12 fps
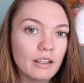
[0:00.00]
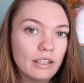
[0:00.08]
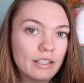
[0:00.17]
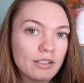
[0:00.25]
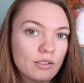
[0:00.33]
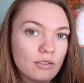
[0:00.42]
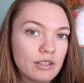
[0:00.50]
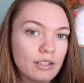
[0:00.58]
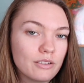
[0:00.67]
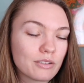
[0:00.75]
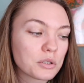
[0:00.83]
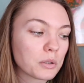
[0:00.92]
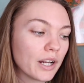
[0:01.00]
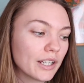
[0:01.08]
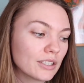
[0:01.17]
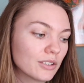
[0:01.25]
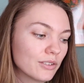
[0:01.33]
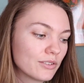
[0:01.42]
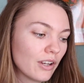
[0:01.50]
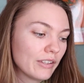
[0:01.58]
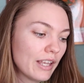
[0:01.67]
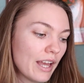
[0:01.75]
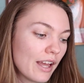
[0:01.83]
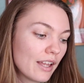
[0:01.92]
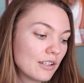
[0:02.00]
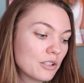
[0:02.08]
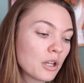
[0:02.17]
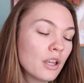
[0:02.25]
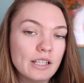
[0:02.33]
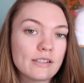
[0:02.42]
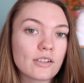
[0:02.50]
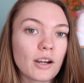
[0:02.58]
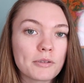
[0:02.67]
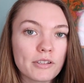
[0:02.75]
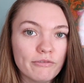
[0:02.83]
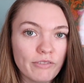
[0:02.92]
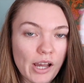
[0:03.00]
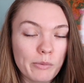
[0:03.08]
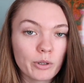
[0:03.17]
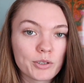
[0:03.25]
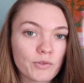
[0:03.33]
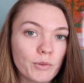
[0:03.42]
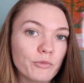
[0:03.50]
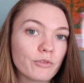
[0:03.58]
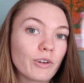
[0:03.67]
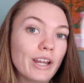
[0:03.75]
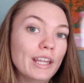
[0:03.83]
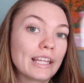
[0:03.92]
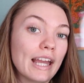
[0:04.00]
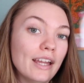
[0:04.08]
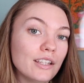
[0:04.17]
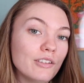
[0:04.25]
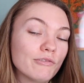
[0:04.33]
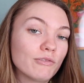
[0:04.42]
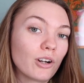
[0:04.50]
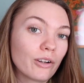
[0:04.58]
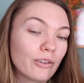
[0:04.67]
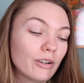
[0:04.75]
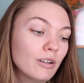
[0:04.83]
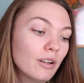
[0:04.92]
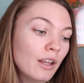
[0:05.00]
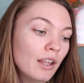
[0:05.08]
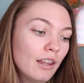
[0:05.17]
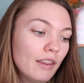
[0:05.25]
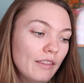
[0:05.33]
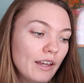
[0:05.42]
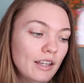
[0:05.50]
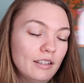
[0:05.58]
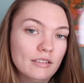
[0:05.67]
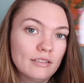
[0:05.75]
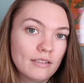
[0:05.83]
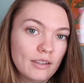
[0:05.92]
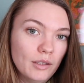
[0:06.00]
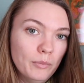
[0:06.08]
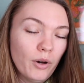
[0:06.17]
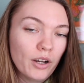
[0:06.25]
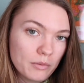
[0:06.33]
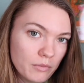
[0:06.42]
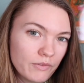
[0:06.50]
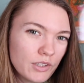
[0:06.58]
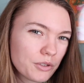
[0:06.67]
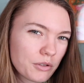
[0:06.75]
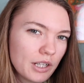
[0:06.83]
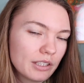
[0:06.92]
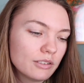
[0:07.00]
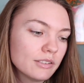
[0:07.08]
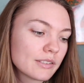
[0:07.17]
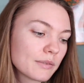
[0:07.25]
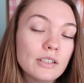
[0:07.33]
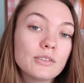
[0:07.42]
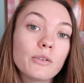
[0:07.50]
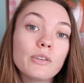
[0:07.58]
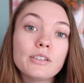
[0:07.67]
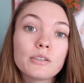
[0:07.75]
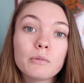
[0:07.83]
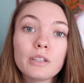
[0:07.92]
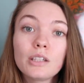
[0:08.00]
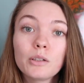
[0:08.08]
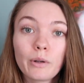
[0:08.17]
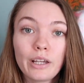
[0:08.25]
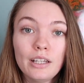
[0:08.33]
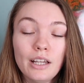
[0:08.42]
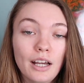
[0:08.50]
into these triangles on the edge. It stops the fibers from fraying any farther than the bottom of these triangles. So these are really great